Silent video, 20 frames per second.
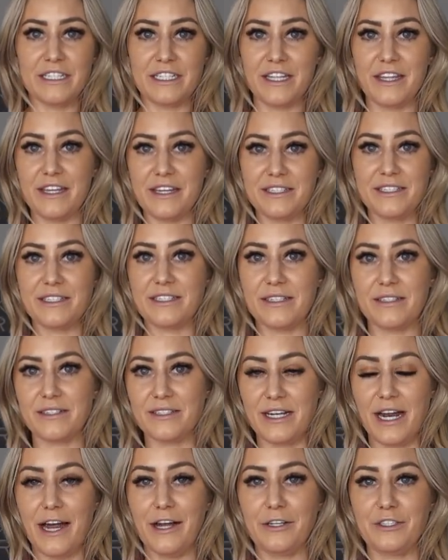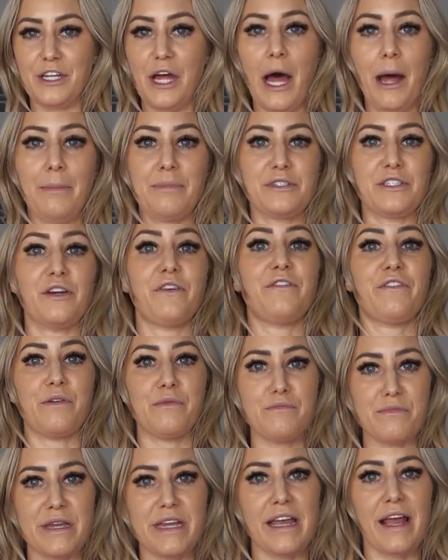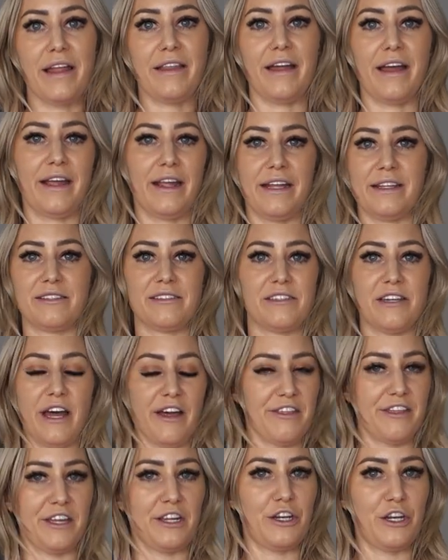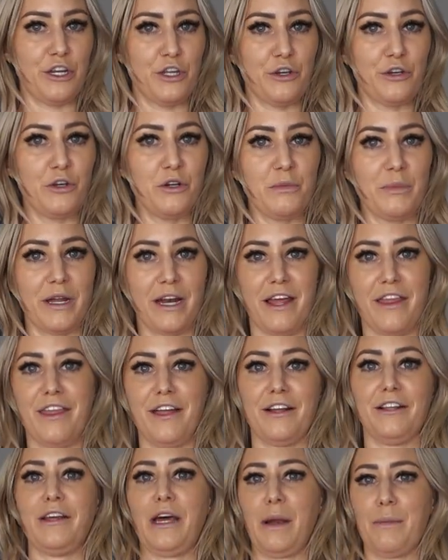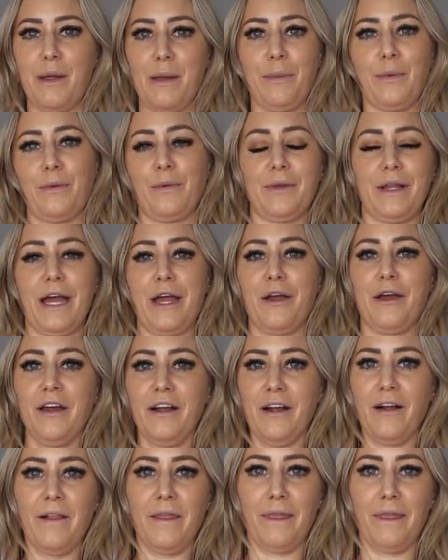to this style top. So for me, like it's nothing new, but I think a lot of people are like,